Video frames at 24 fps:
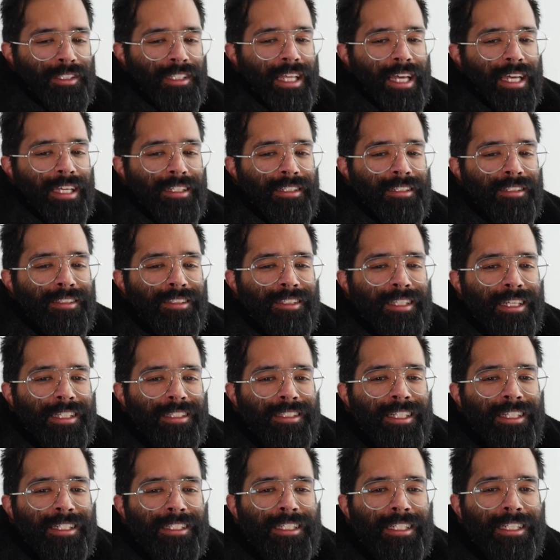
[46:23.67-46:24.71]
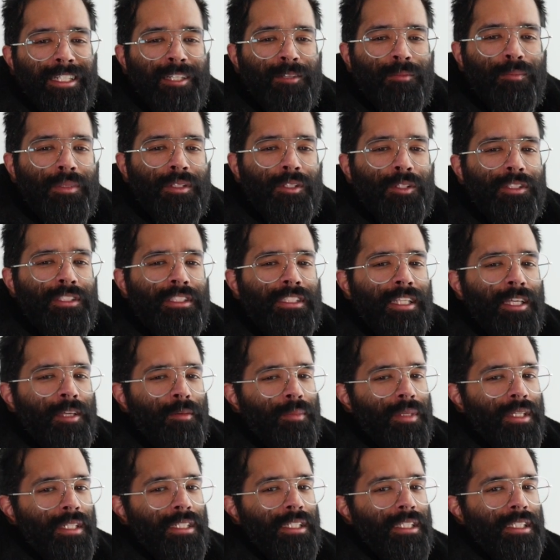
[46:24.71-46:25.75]
that clip and the
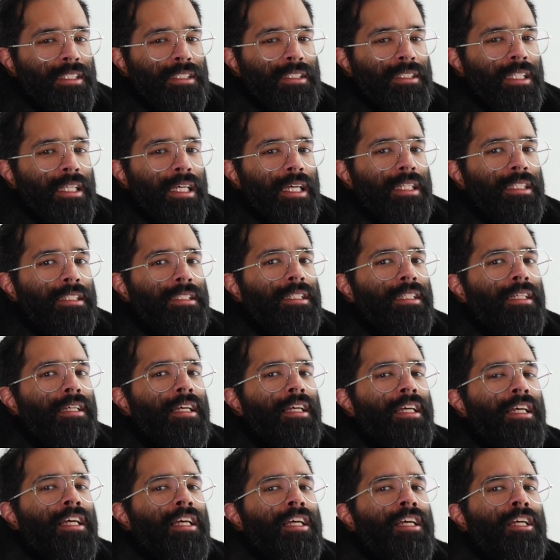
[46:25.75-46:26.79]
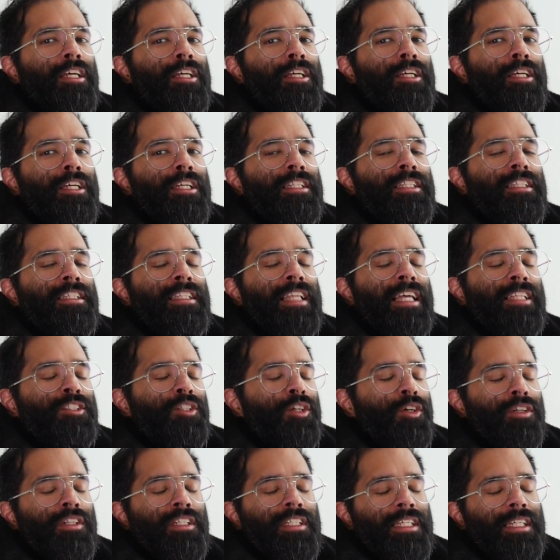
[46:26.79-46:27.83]
statement is that that's
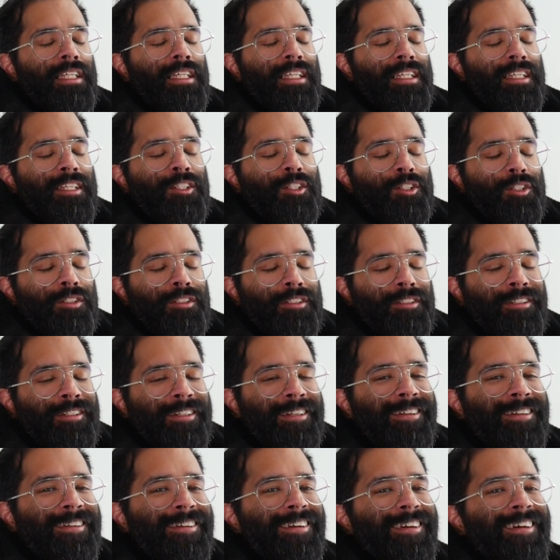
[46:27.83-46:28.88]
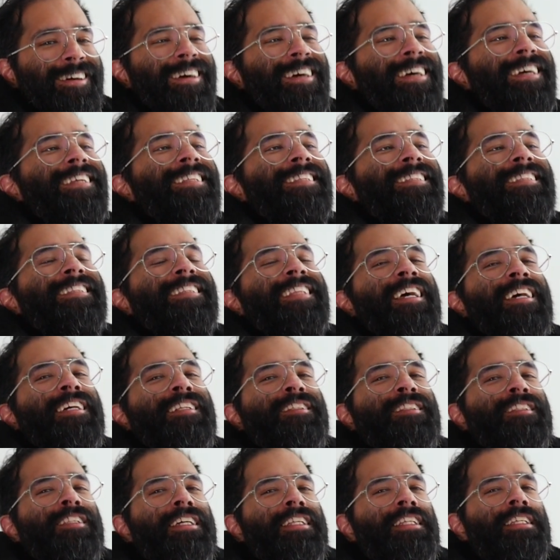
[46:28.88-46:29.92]
already here.
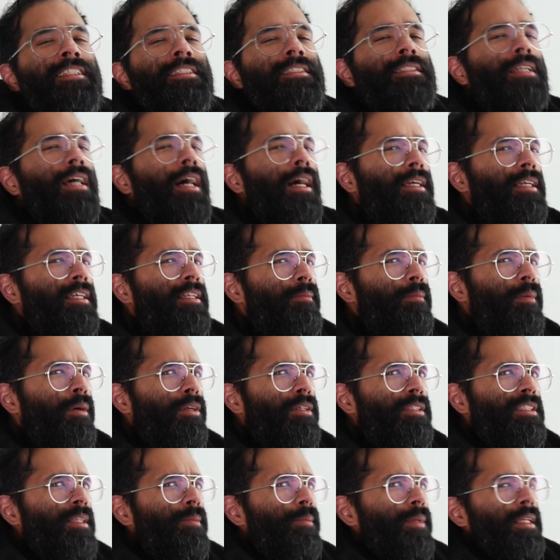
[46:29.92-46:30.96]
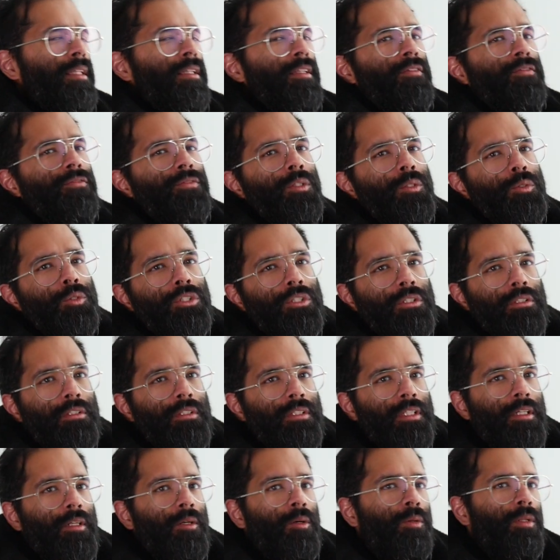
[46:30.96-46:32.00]
that he's talking about as something in the future
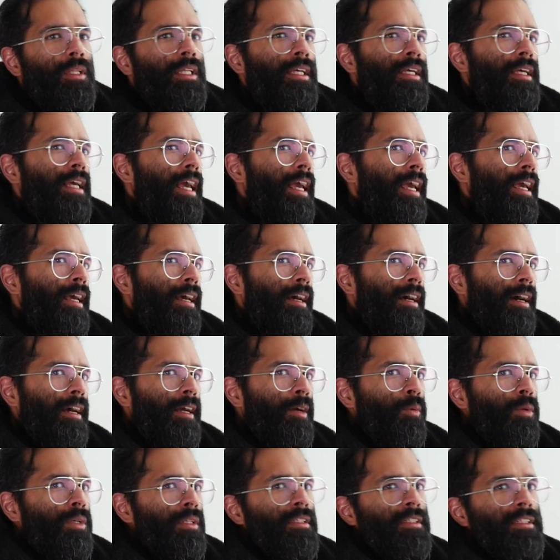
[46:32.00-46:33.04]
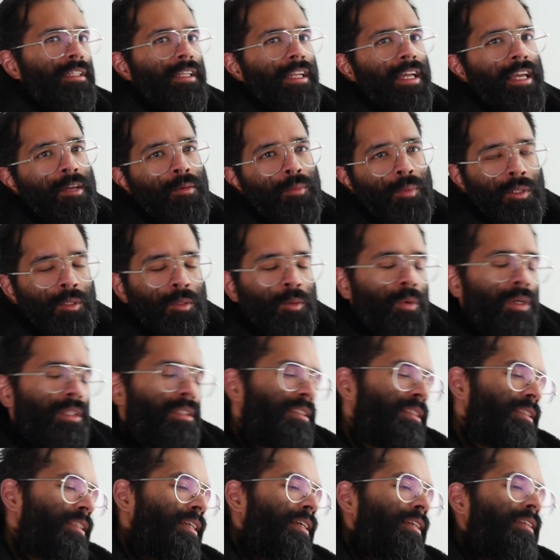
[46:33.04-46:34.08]
that only AI will enable
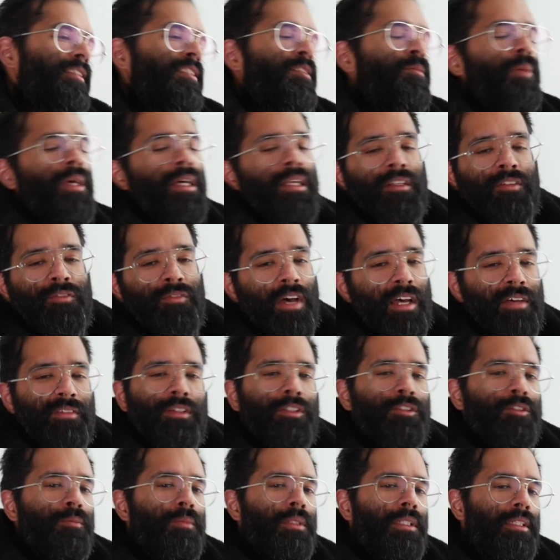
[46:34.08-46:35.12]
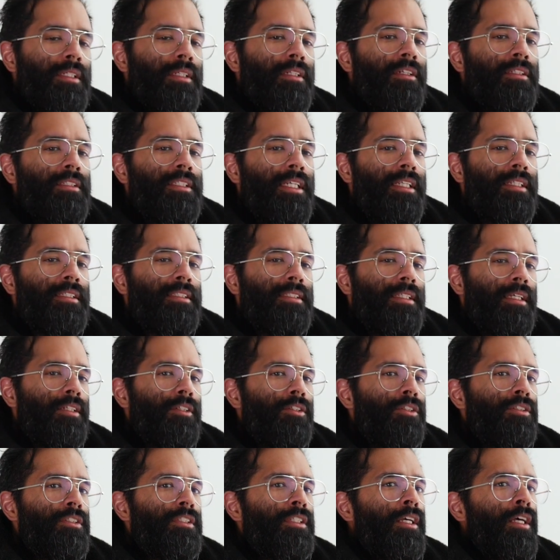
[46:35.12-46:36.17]
once they spend $500 billion on data
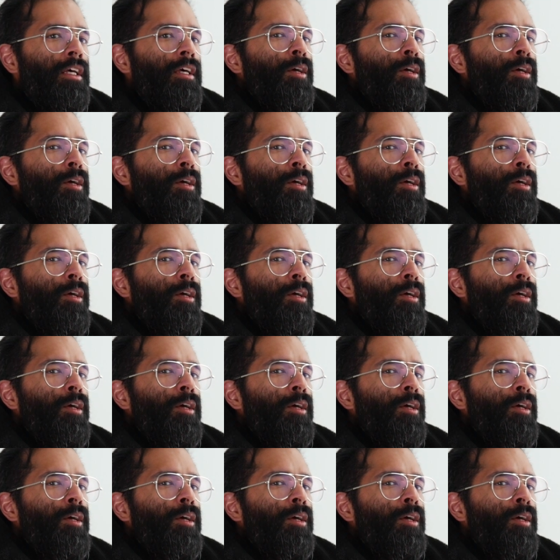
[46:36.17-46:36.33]
centers,